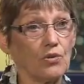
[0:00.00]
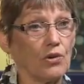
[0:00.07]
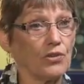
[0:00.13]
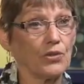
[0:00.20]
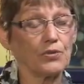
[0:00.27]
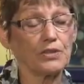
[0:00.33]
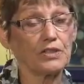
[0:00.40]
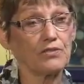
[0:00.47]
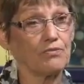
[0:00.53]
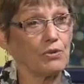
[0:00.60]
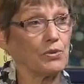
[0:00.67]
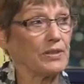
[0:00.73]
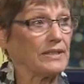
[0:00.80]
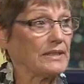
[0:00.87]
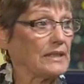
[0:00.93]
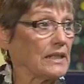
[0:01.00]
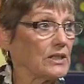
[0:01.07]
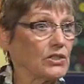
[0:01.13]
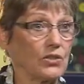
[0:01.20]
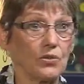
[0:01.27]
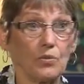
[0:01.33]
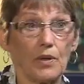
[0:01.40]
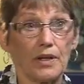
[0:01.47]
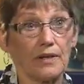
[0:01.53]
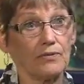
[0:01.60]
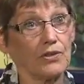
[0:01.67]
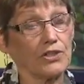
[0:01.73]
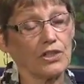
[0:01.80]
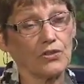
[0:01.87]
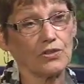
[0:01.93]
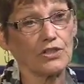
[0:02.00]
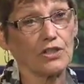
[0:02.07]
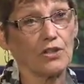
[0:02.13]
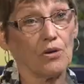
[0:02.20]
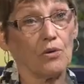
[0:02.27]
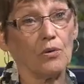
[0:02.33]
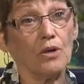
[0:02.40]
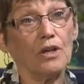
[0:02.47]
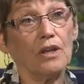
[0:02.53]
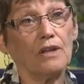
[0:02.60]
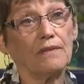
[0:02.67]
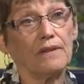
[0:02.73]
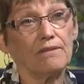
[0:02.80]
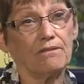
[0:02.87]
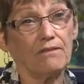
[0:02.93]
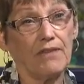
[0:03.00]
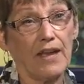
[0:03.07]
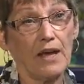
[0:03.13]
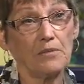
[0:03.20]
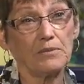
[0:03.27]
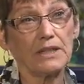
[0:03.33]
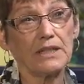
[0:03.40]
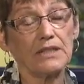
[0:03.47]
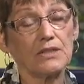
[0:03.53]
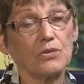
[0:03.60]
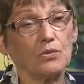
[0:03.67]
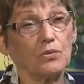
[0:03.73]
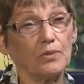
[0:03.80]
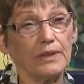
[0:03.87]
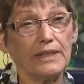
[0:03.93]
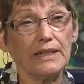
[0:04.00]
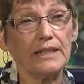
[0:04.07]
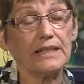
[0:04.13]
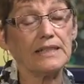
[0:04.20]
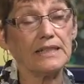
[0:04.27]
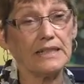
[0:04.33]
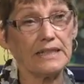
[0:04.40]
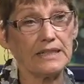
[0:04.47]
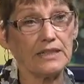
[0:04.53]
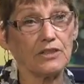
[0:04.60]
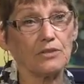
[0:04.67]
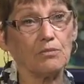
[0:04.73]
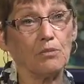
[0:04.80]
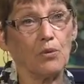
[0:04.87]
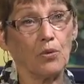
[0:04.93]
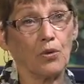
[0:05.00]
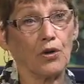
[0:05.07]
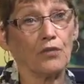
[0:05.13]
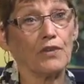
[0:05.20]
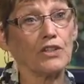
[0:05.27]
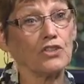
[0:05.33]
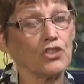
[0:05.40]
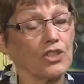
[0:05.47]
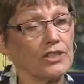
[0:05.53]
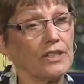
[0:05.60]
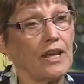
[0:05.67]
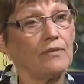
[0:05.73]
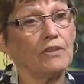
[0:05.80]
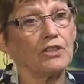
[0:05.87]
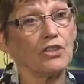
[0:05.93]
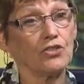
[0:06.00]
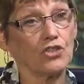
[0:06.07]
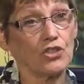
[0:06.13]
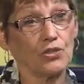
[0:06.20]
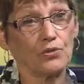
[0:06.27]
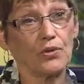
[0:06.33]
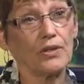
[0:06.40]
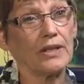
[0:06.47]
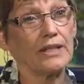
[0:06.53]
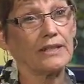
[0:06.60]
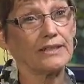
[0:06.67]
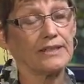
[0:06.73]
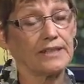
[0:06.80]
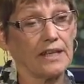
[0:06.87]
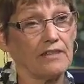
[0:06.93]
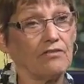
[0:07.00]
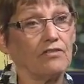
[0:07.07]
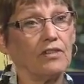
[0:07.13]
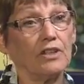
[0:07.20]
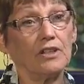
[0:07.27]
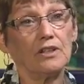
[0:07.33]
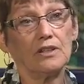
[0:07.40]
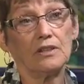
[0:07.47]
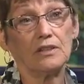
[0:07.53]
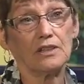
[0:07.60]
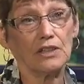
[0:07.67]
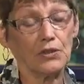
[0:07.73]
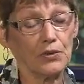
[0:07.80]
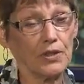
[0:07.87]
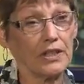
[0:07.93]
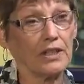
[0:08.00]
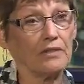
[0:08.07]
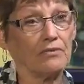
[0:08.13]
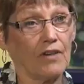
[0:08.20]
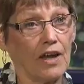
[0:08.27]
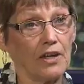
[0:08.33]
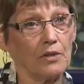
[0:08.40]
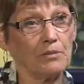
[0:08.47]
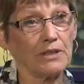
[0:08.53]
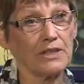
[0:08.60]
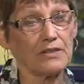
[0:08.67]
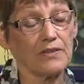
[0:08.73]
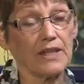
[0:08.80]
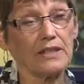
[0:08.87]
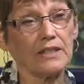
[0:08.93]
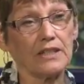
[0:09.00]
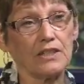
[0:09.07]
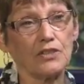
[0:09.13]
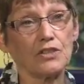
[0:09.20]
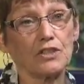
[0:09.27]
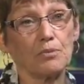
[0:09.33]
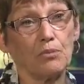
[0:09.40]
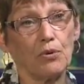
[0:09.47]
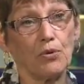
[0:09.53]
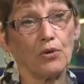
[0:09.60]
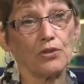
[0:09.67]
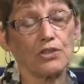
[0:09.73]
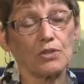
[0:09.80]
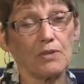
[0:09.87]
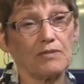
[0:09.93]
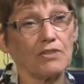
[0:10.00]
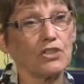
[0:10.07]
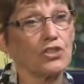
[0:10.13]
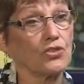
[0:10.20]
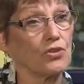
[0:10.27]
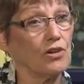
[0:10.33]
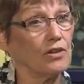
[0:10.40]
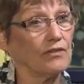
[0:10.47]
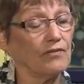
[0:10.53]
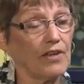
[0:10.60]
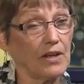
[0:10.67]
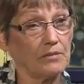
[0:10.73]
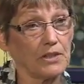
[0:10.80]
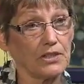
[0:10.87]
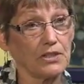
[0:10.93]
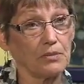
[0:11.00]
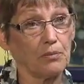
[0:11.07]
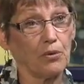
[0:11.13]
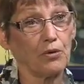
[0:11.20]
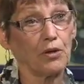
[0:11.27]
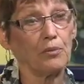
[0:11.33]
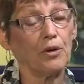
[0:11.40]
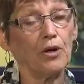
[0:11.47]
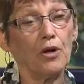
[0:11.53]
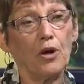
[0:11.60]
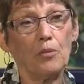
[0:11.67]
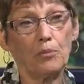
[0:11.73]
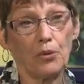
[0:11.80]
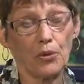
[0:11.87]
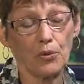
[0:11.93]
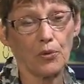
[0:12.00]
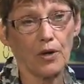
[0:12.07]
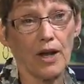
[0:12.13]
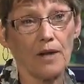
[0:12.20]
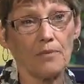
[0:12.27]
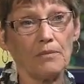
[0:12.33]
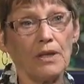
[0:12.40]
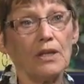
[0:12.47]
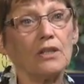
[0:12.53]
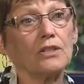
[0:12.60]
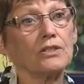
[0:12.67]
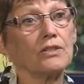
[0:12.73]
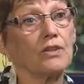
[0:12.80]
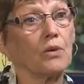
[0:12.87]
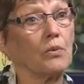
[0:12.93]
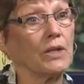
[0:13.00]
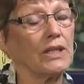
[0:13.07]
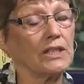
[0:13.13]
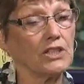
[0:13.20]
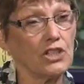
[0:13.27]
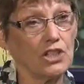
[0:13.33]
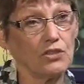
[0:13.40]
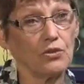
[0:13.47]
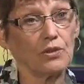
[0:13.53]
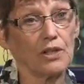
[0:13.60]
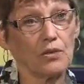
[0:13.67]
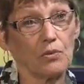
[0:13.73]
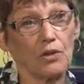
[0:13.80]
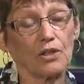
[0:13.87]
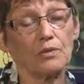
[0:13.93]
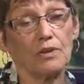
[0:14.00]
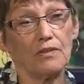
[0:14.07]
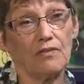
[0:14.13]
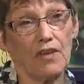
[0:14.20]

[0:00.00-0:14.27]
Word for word: you know, all those 36 or whatever years ago, that families really needed more than just having their children in a safe learning environment. They needed support. So we have a strong family support program so that we continually work with